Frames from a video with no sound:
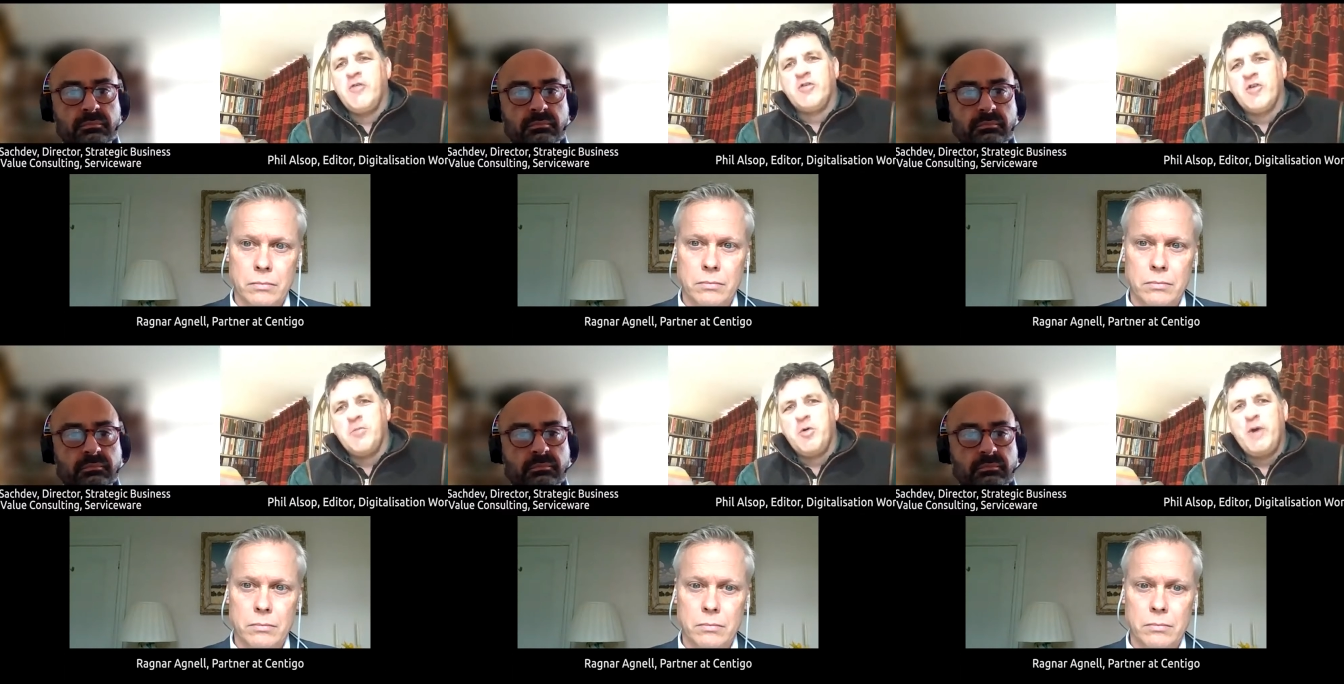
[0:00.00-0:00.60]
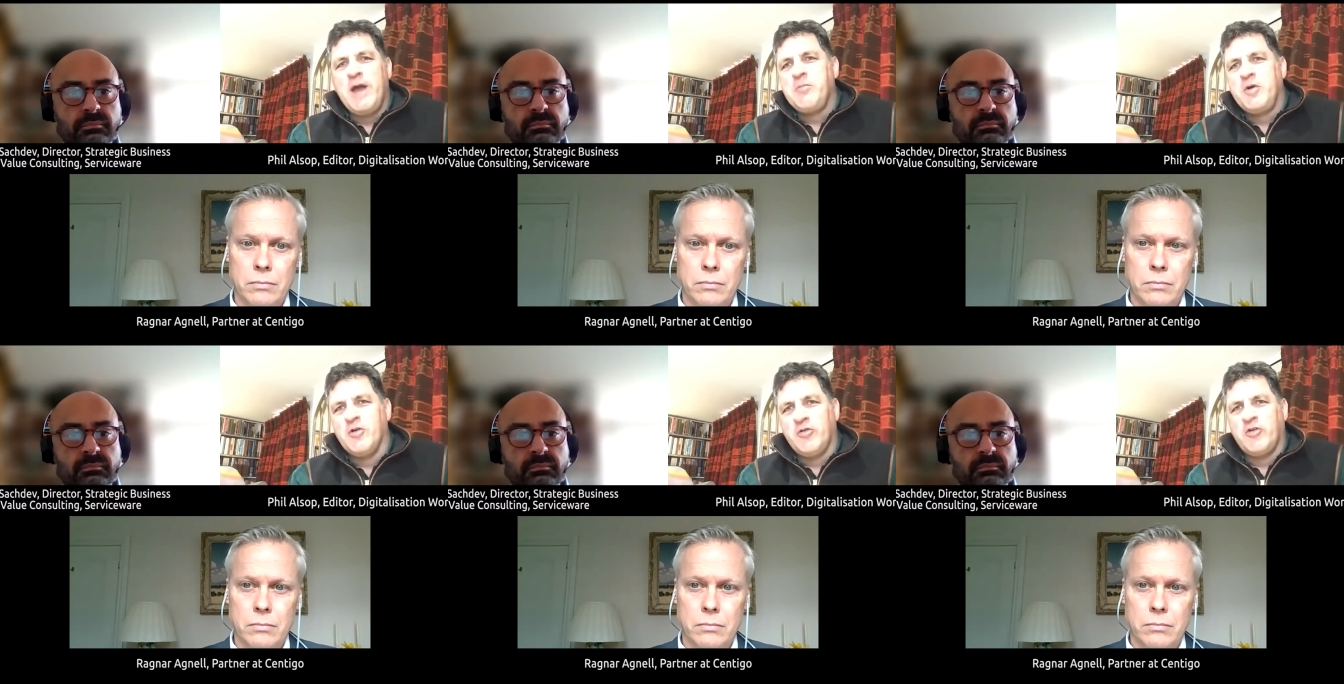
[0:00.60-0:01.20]
Speaker 1: for example, we haven't
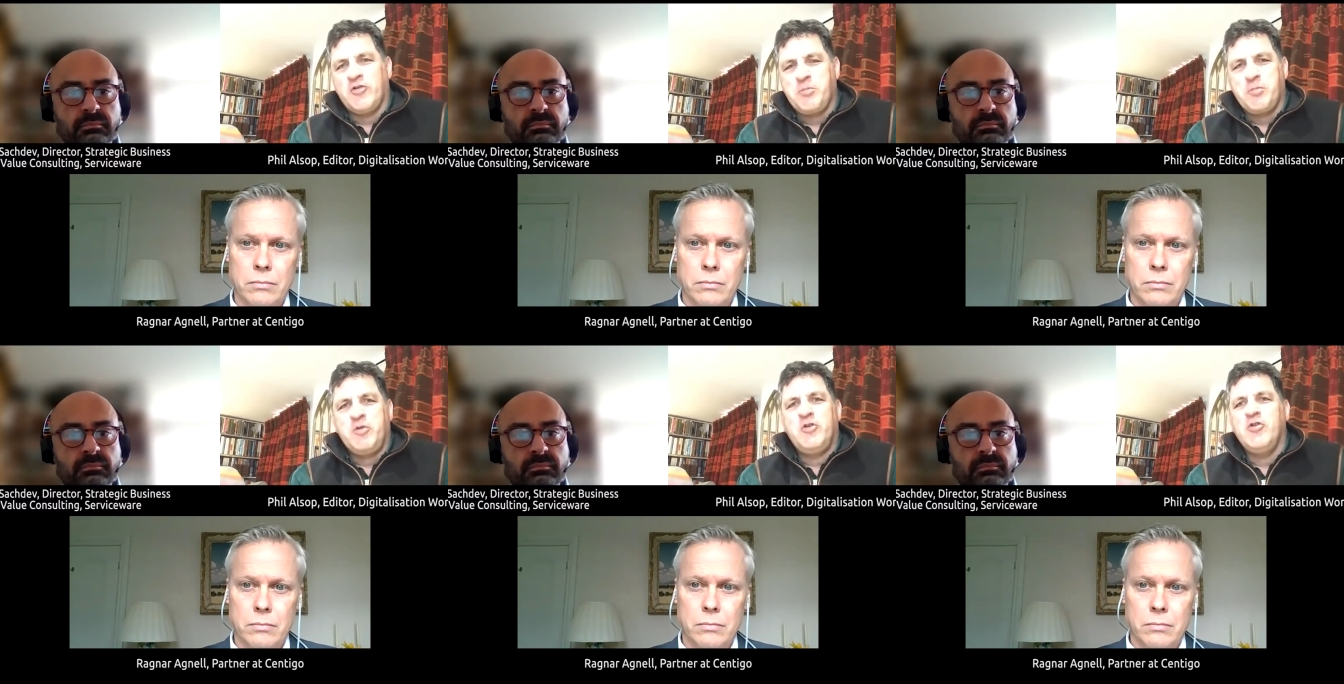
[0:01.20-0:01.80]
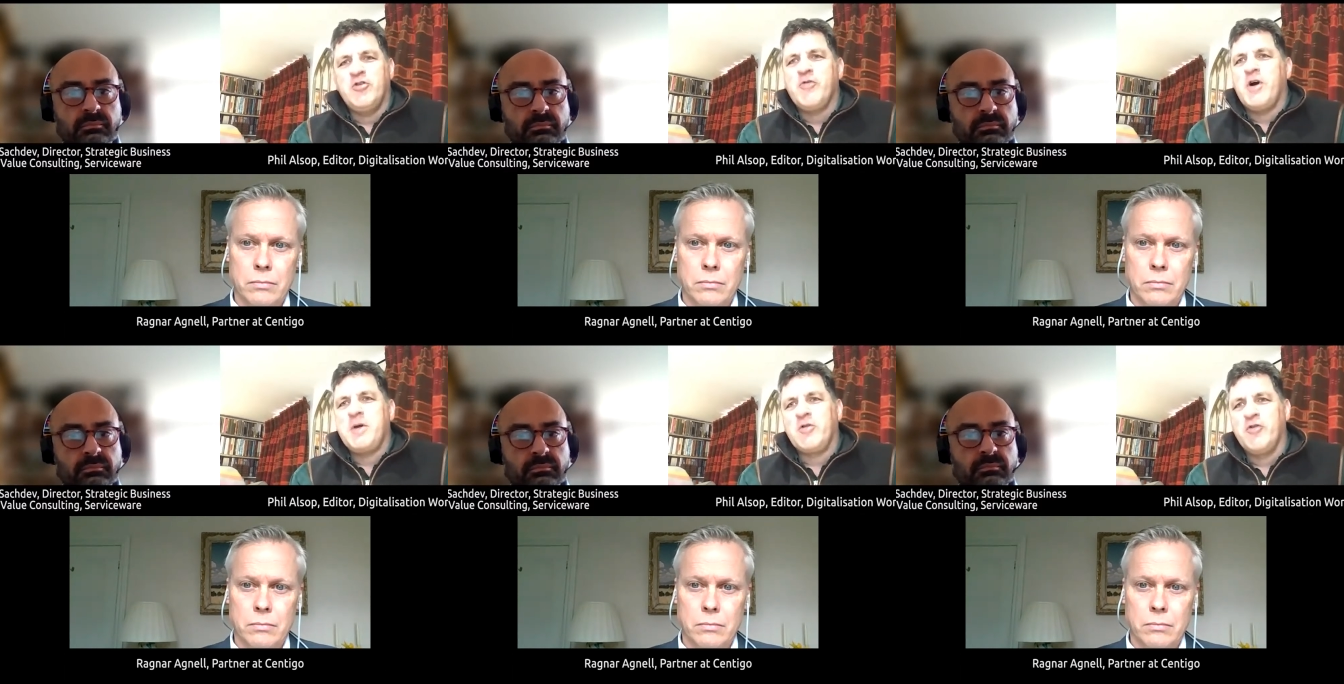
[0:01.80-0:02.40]
got such a huge
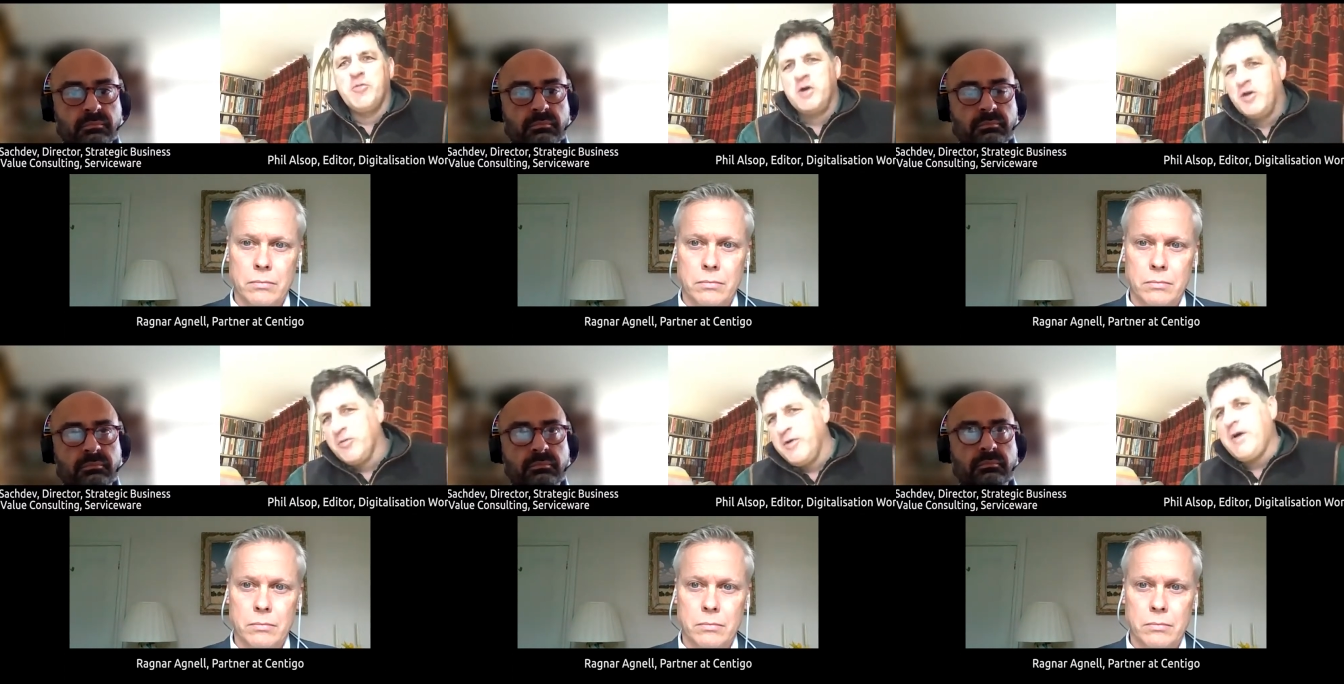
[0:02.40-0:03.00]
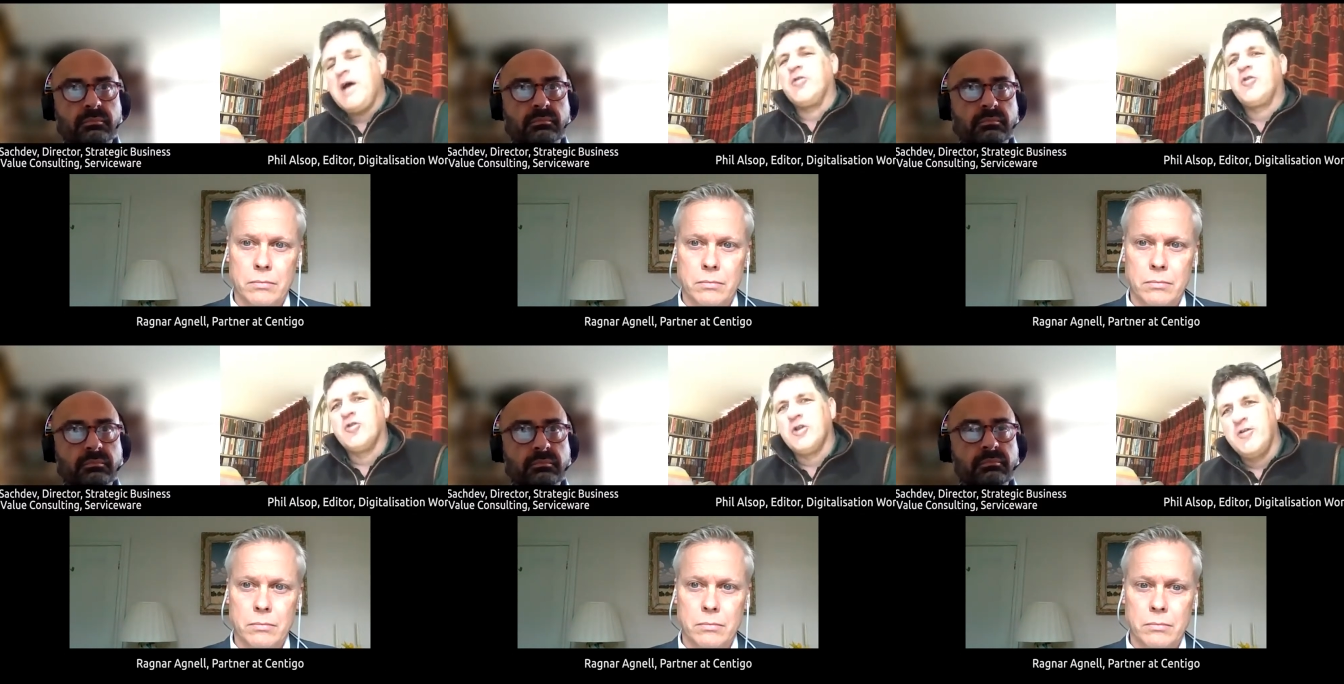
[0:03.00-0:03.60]
environmental footprint because we've
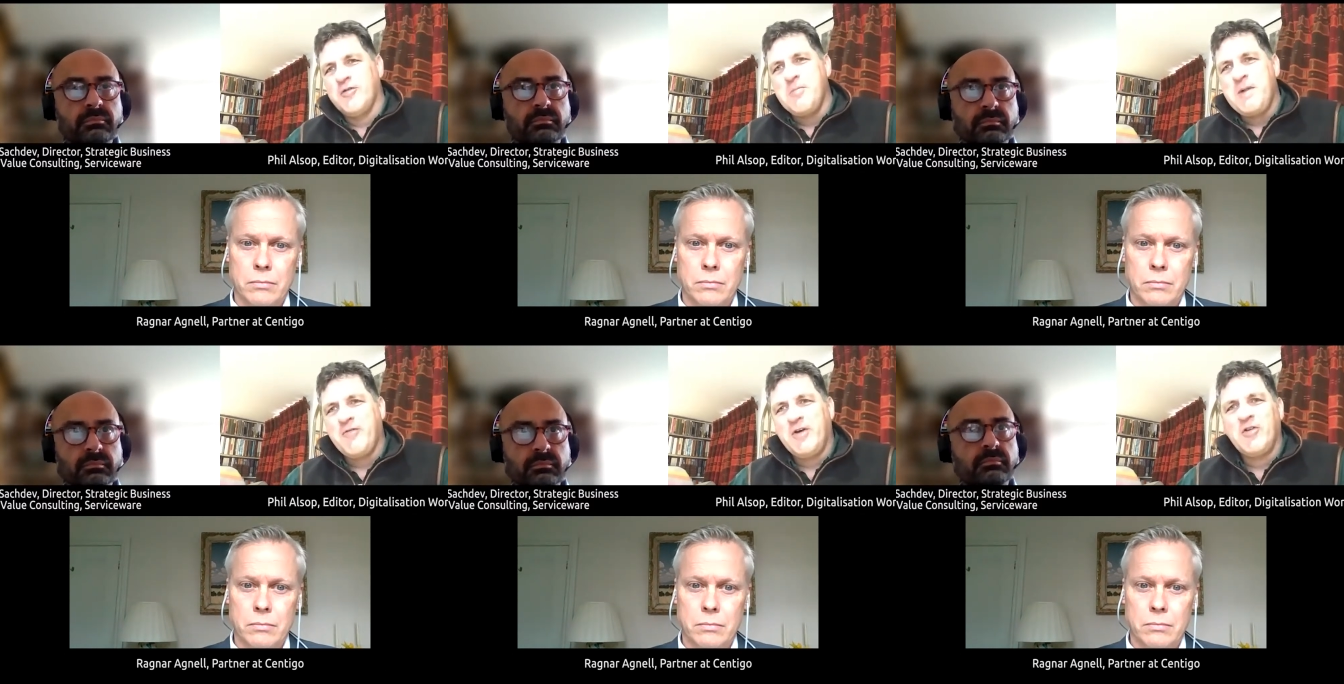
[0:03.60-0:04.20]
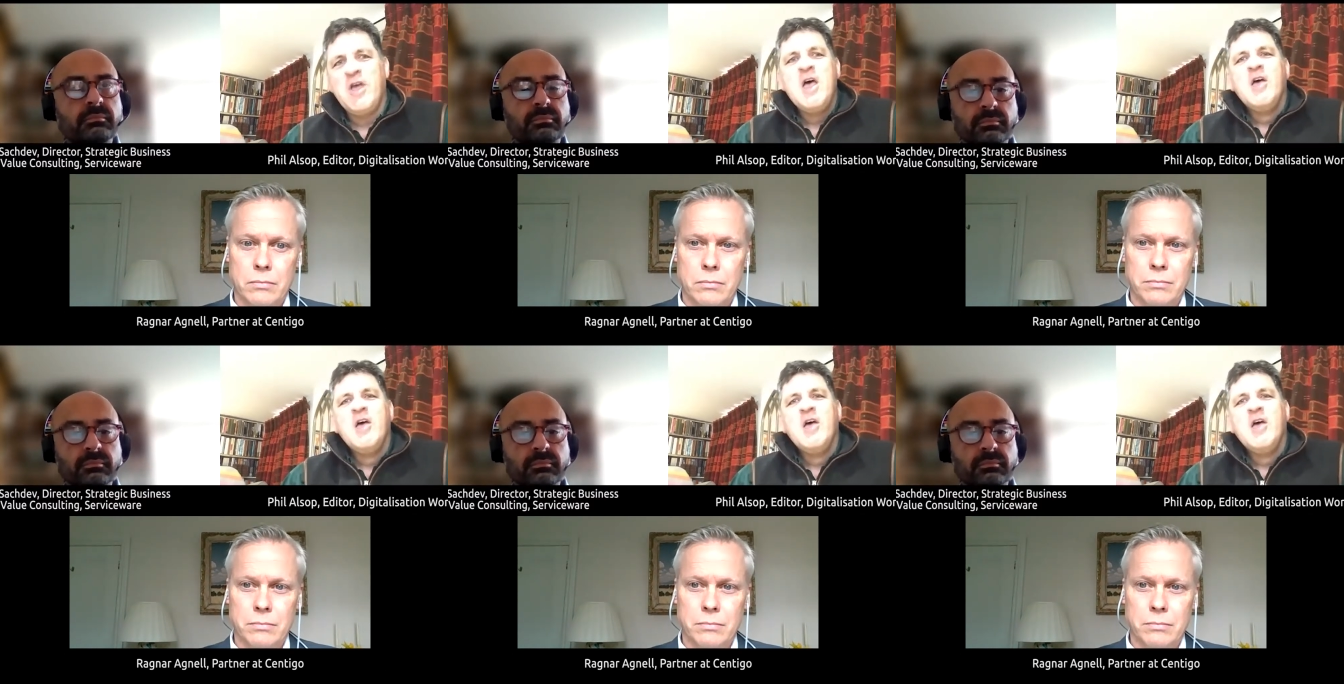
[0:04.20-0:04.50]
outsourced loads of our manufacturing.